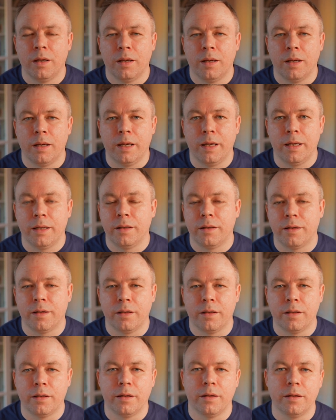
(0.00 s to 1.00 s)
And
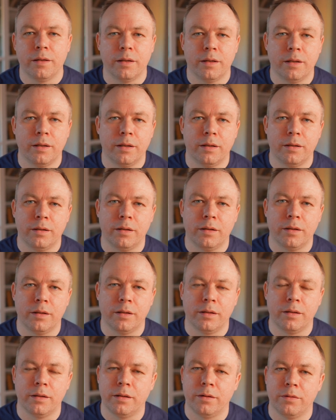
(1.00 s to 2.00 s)
uh, uh,
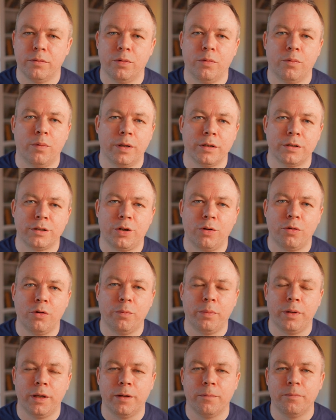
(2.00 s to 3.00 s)
once you'll
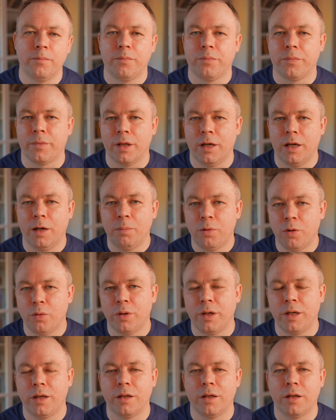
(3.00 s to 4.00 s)
be
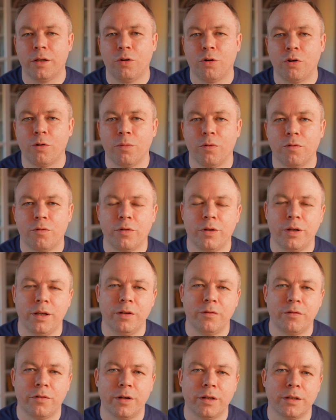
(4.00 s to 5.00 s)
uploading the document for the
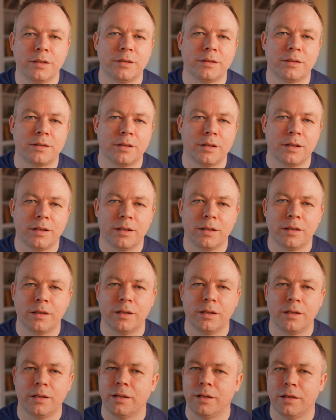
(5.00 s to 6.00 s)
inference,
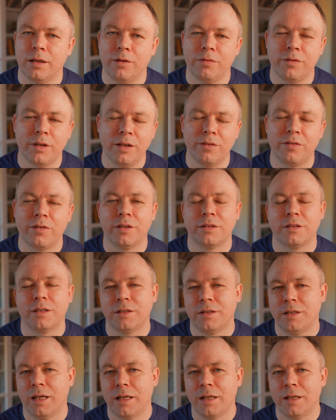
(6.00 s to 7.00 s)
uh, after inference is
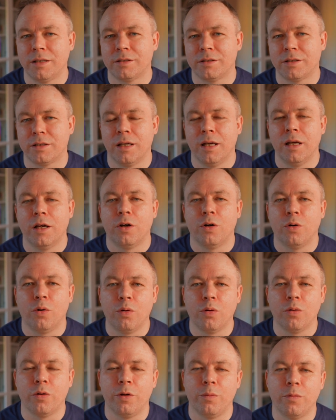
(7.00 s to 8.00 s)
done, it's
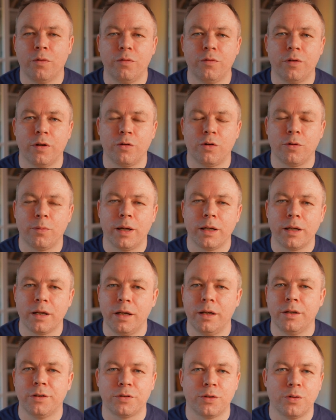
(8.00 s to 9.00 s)
all removed
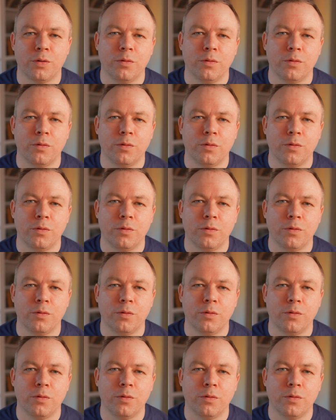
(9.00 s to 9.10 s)
automatically. So